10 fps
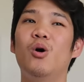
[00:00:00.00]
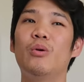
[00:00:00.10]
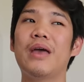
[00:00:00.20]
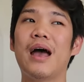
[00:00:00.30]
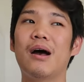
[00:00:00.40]

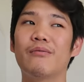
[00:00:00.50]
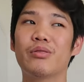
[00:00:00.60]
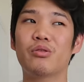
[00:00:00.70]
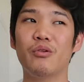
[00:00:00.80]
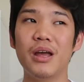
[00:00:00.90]
We have
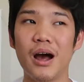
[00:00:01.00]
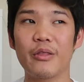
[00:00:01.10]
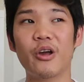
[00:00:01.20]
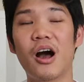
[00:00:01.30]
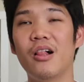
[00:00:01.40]
three
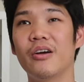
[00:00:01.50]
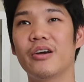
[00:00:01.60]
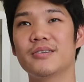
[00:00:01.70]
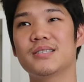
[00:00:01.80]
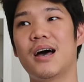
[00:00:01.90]
other
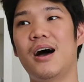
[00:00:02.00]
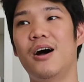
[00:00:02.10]
colors.